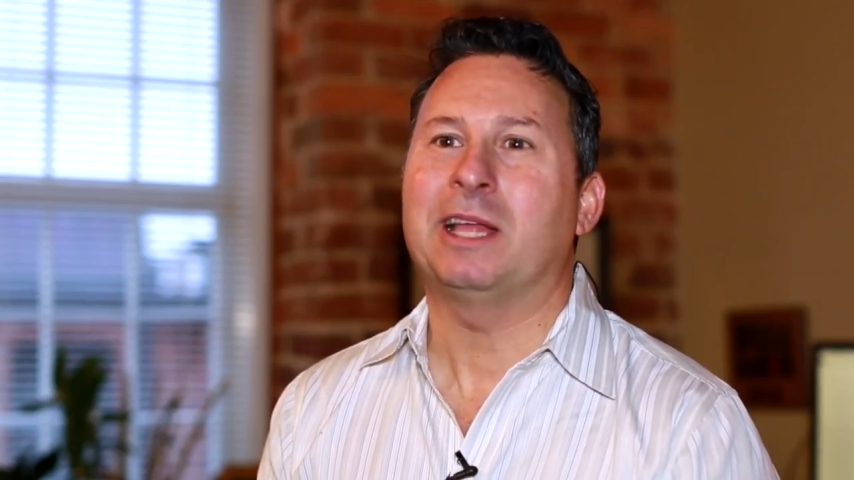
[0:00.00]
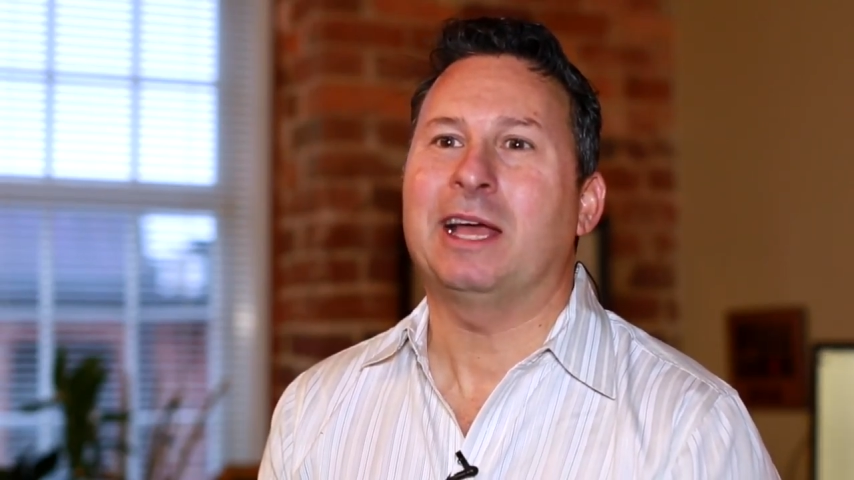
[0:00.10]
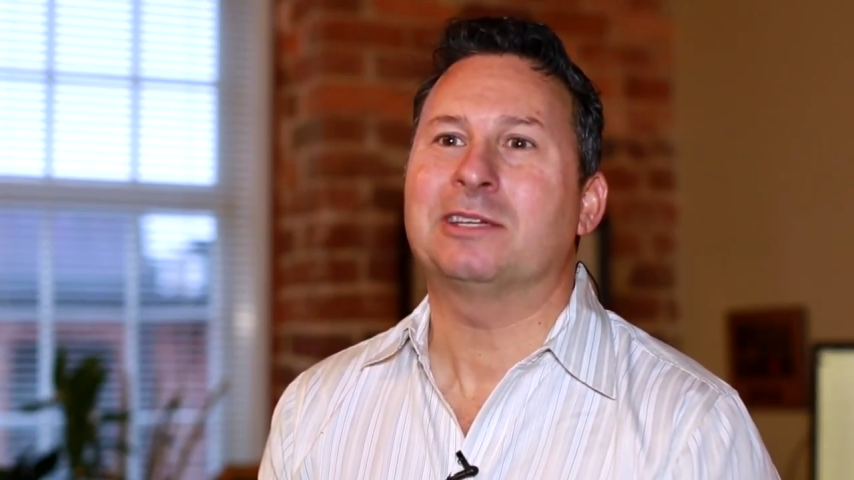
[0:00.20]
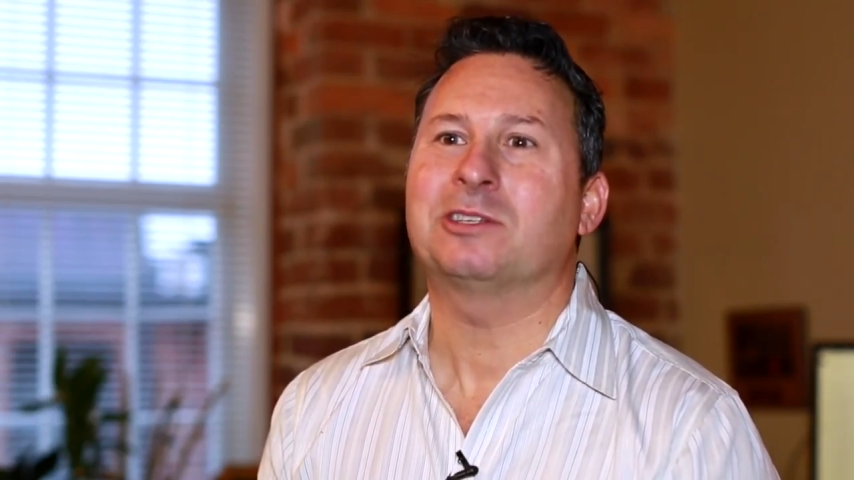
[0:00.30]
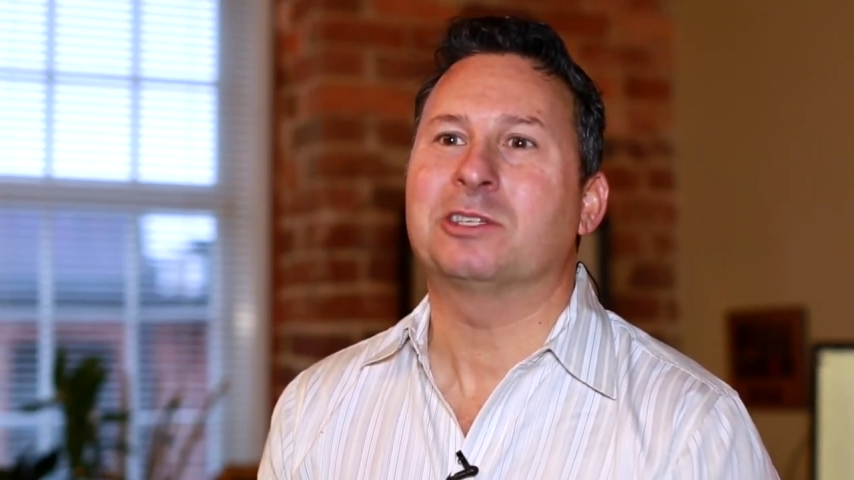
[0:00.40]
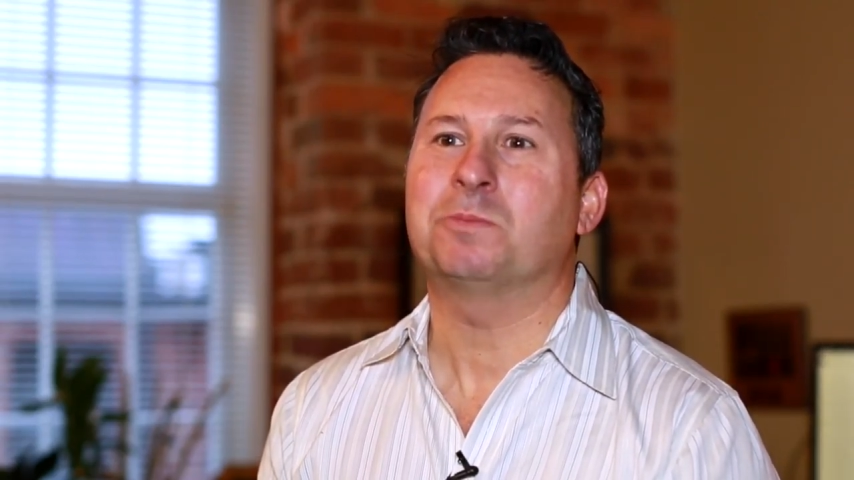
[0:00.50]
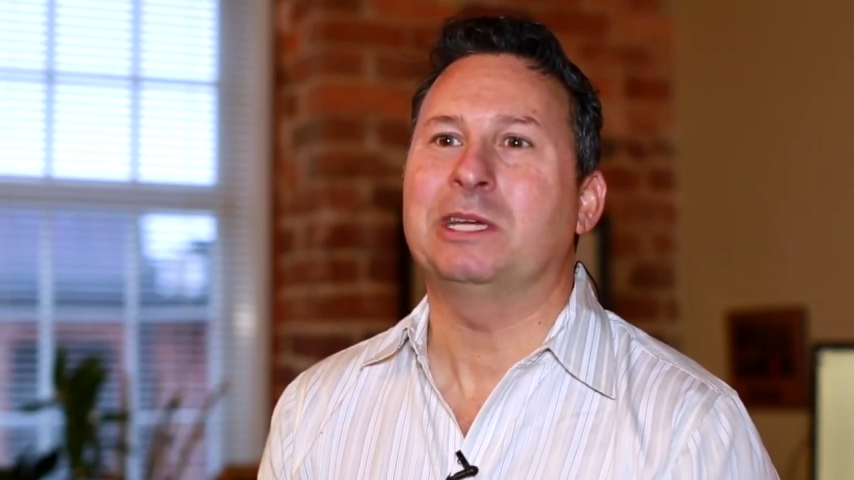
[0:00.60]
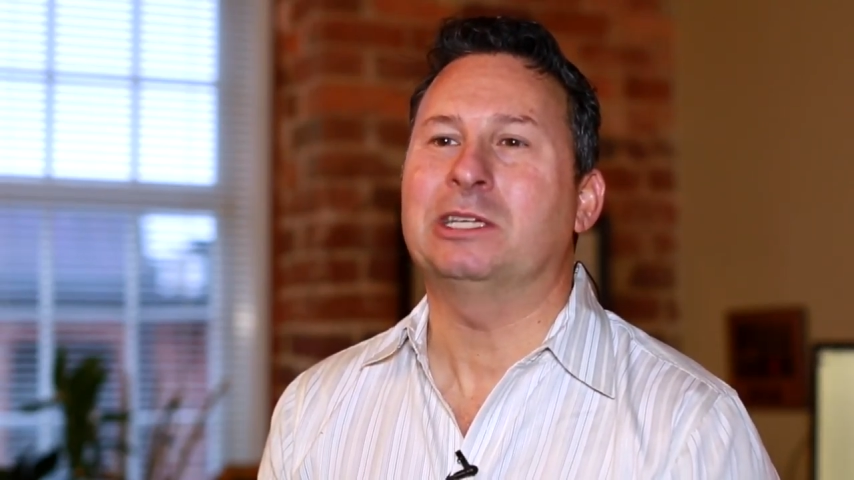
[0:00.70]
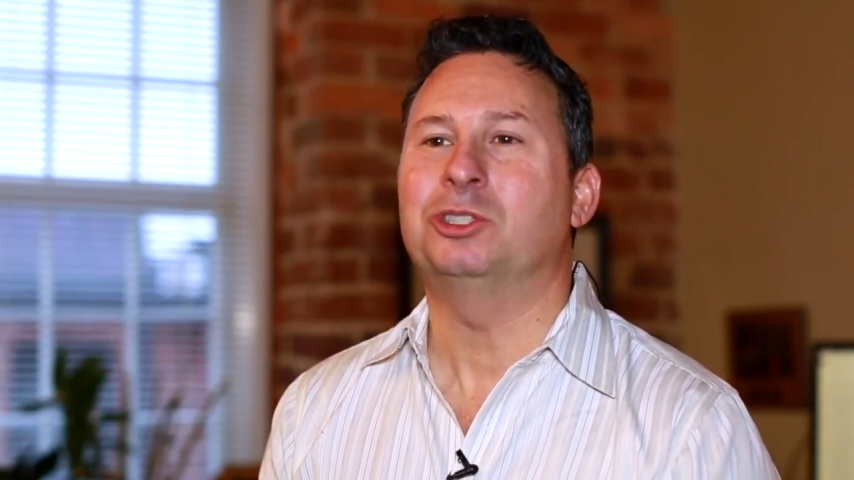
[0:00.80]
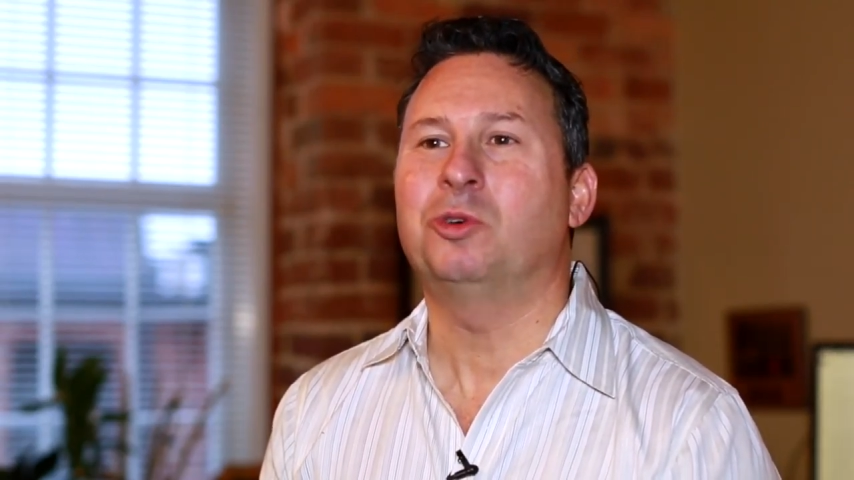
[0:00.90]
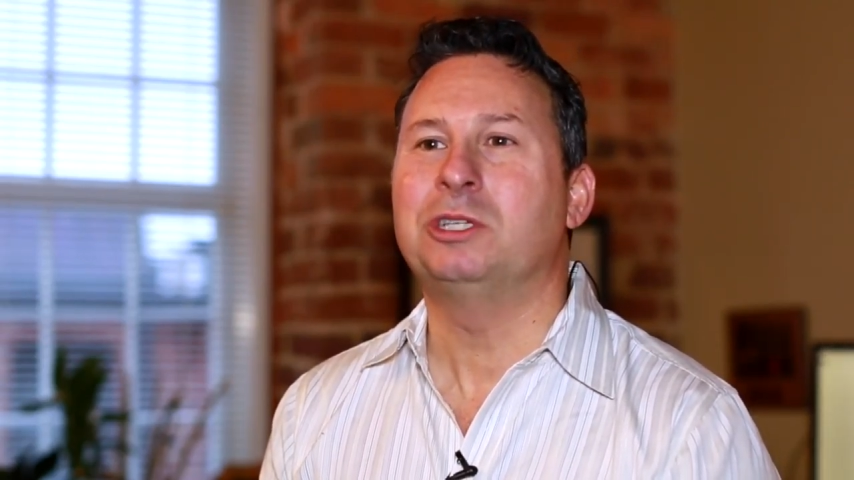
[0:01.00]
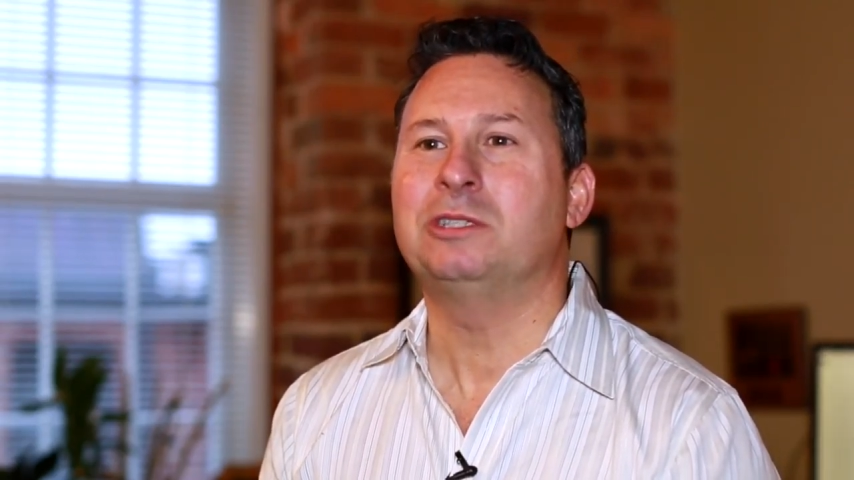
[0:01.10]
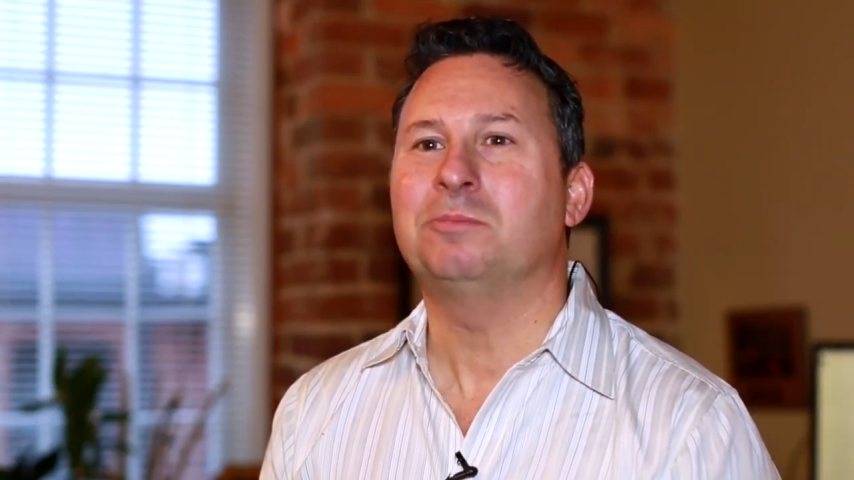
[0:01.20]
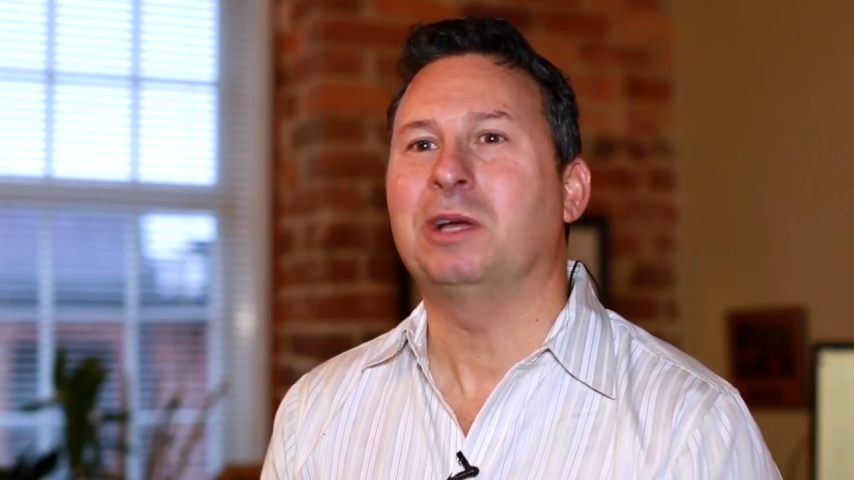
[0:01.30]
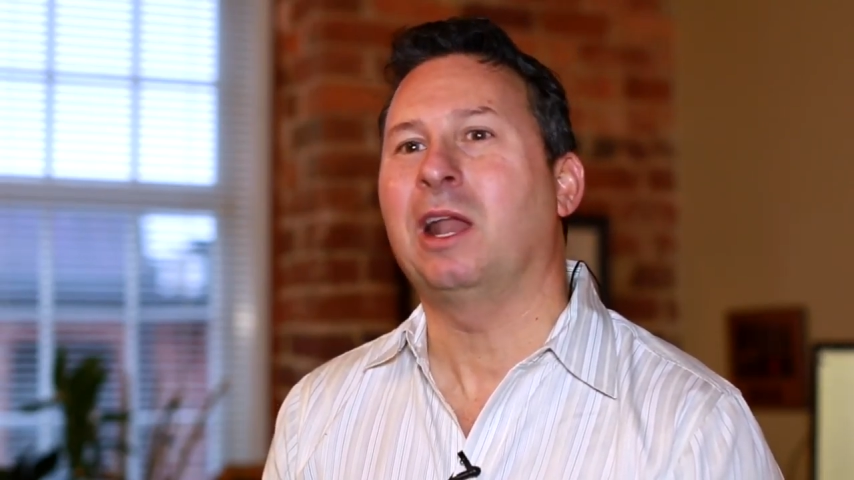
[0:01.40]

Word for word: been asked to speak in Jordan,